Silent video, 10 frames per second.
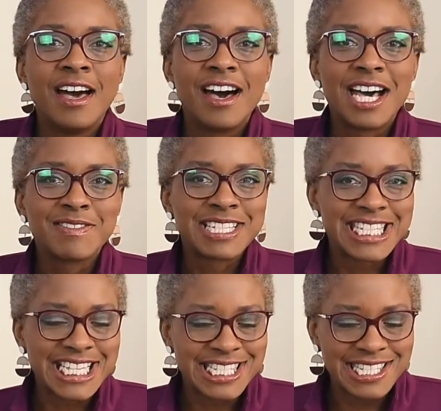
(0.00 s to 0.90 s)
I was
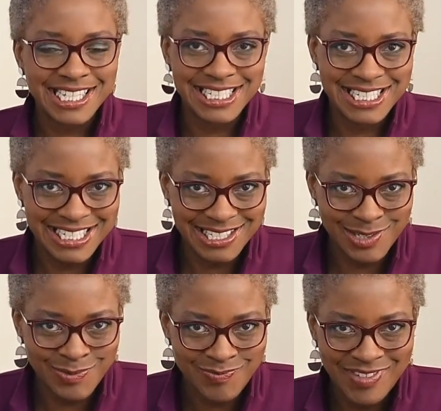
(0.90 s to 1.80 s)
excited,
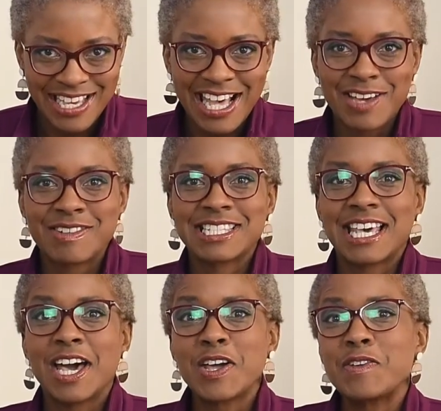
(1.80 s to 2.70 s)
I was
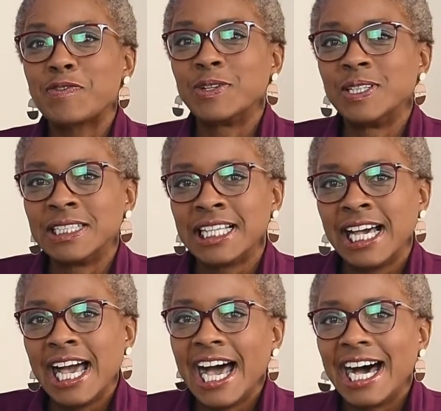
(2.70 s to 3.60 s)
hopeful,
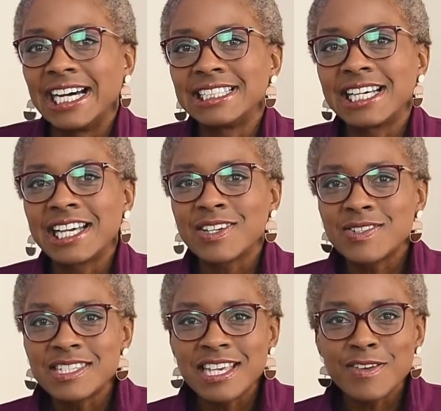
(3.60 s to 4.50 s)
and I
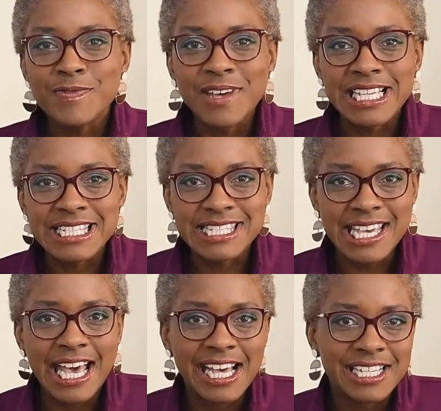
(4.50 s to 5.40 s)
also felt
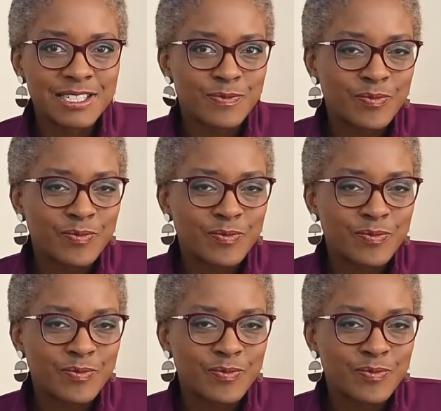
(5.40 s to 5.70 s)
scared.